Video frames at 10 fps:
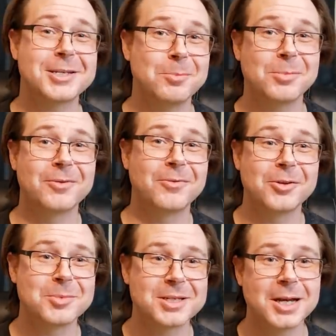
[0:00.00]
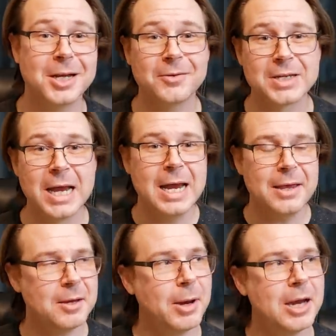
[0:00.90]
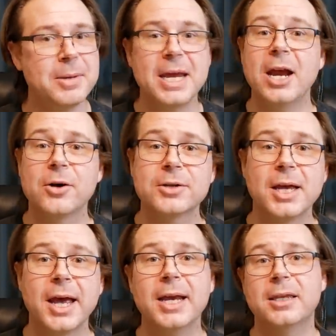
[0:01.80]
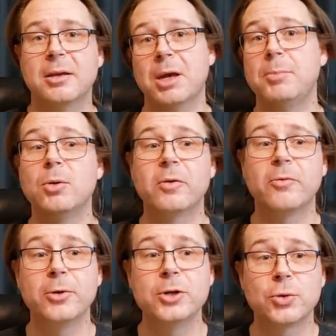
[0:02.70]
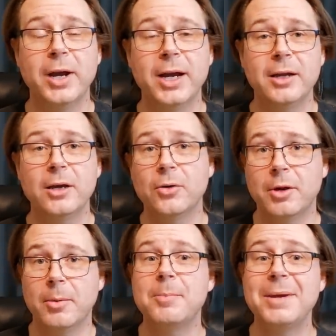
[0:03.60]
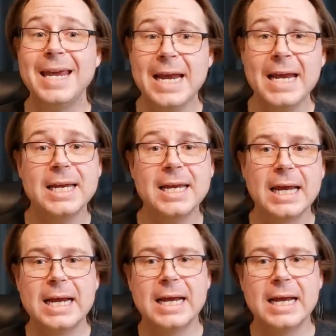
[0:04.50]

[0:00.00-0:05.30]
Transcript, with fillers: something for themselves. They might be airtight, they might be refrigerated, or they might be heated,